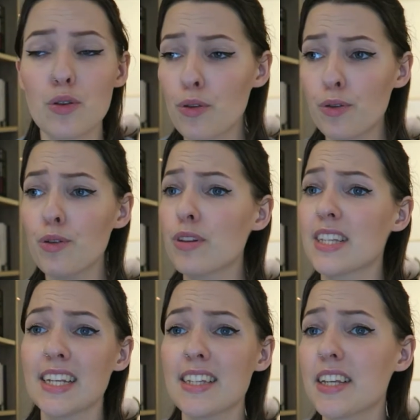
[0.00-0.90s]
And so through
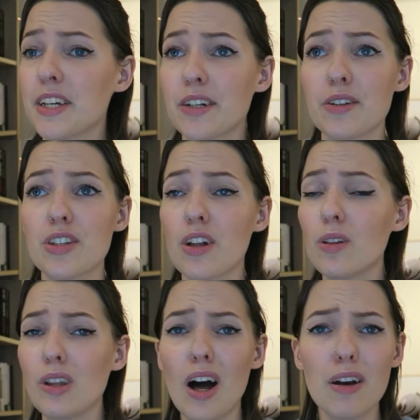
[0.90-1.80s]
60 years, a
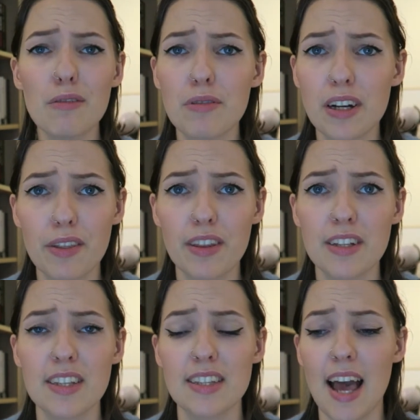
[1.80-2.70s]
lot of weird
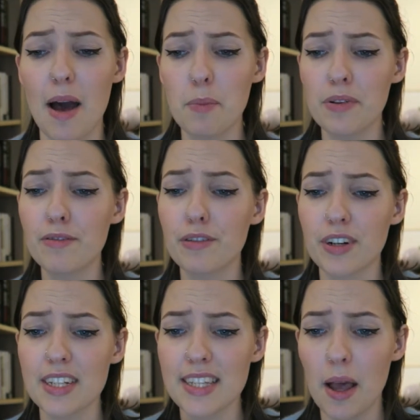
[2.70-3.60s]
things has happened. For
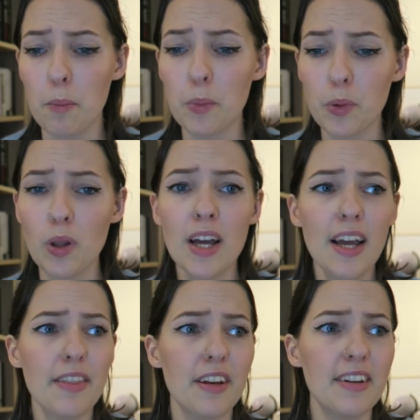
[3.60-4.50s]
example,
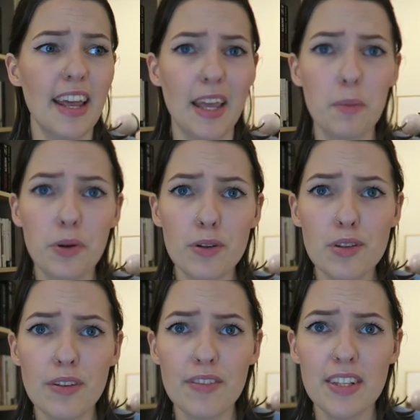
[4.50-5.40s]
the
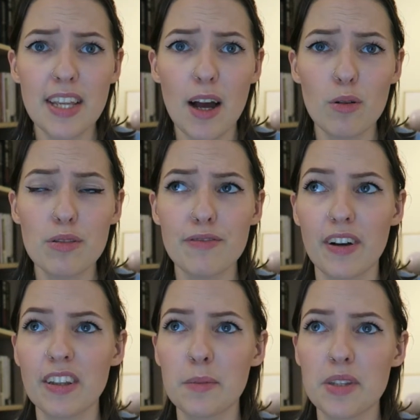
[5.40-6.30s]
neighbors of this house
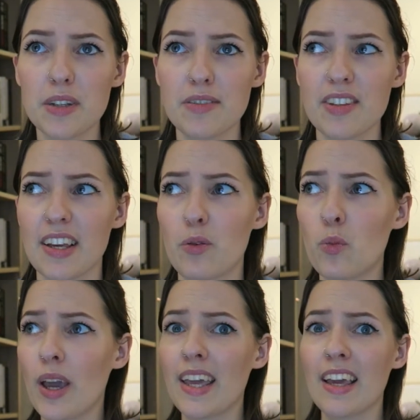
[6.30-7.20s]
find themselves like
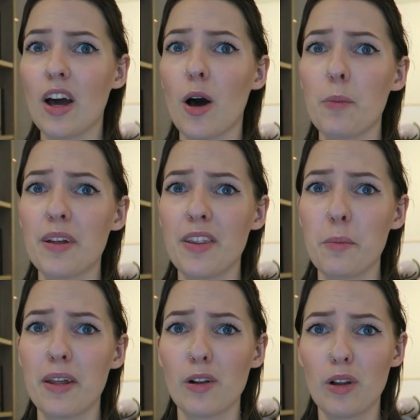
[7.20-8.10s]
waking up in the
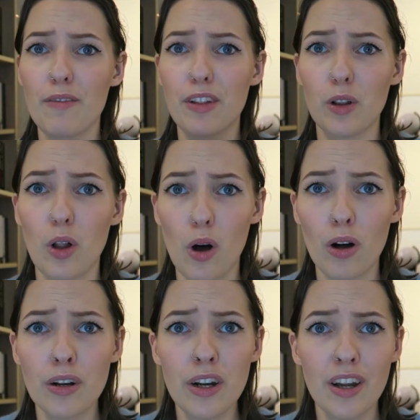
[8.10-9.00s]
middle of the
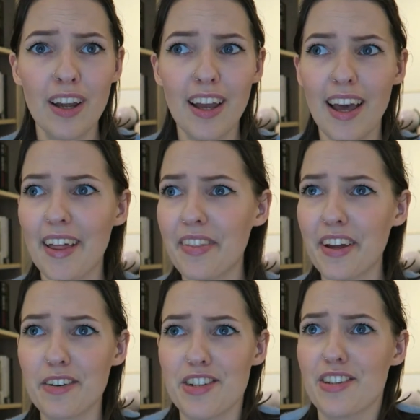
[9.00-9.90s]
lawn. And
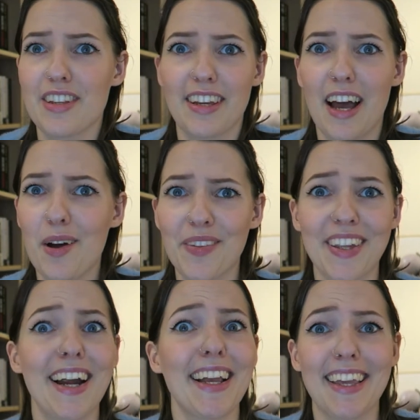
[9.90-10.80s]
they're just like, how
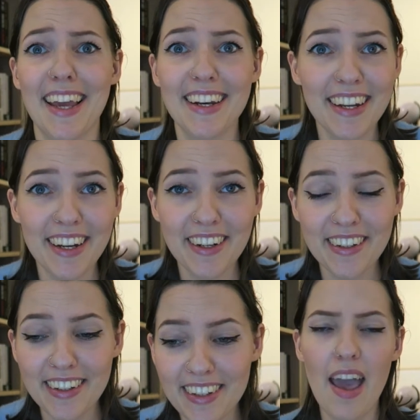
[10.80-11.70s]
did I get
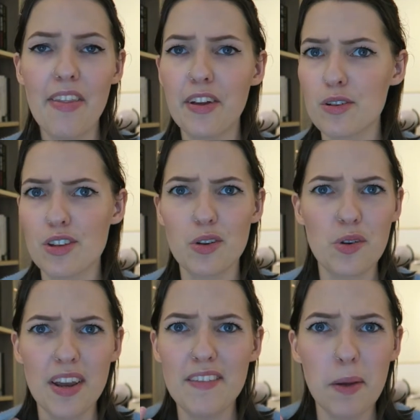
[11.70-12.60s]
here? And there's a
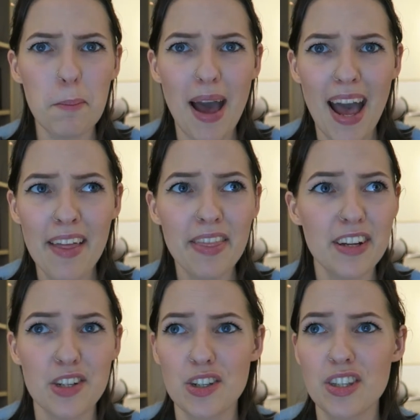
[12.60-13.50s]
grieving man
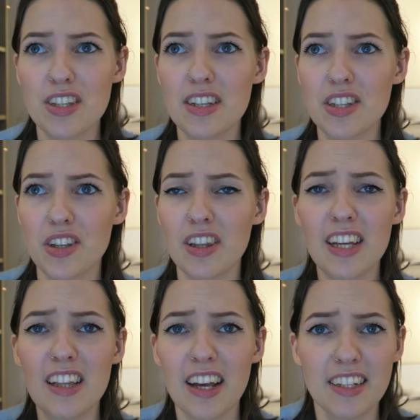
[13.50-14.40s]
that just
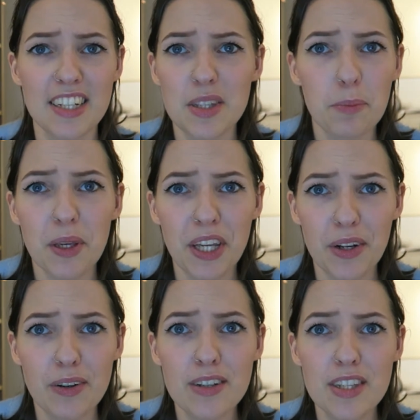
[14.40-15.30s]
suddenly like
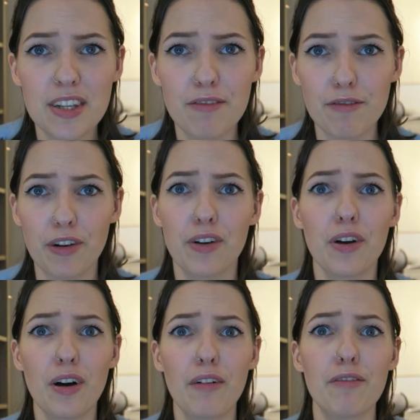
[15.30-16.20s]
disappears in front
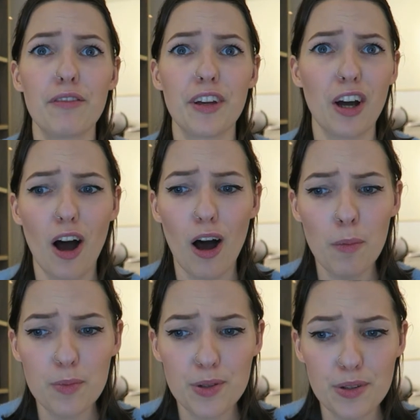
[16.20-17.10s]
of the
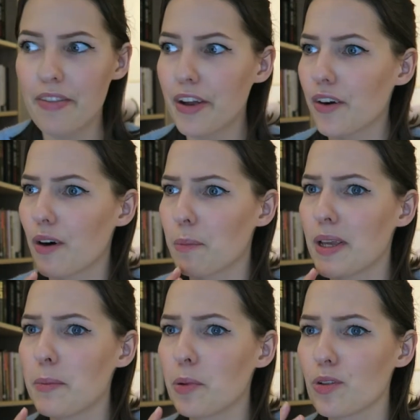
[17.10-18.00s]
cops. And there are
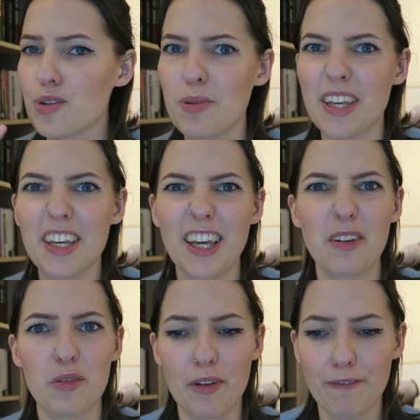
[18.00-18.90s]
people speaking
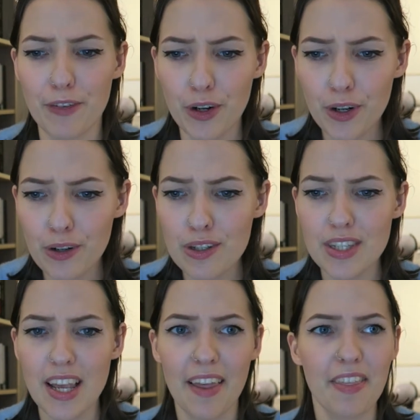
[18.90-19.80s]
in
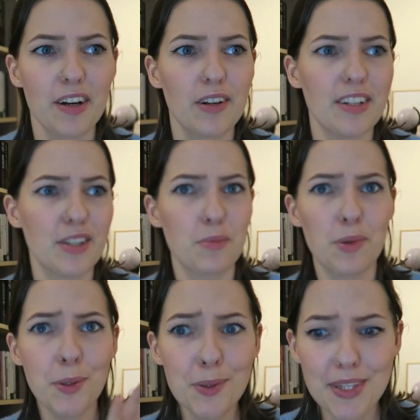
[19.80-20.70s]
reverse. And there is
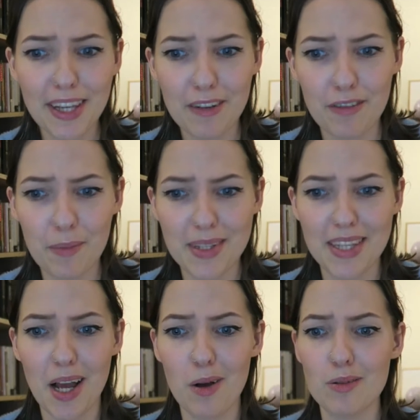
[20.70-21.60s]
music from this
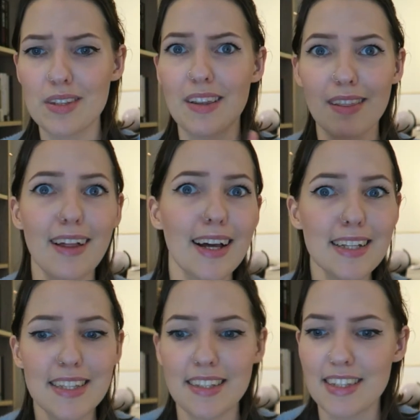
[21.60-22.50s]
house and
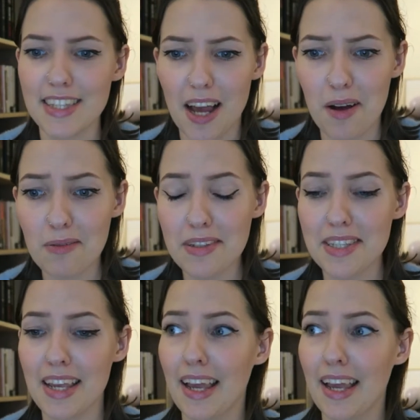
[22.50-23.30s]
lights and sounds.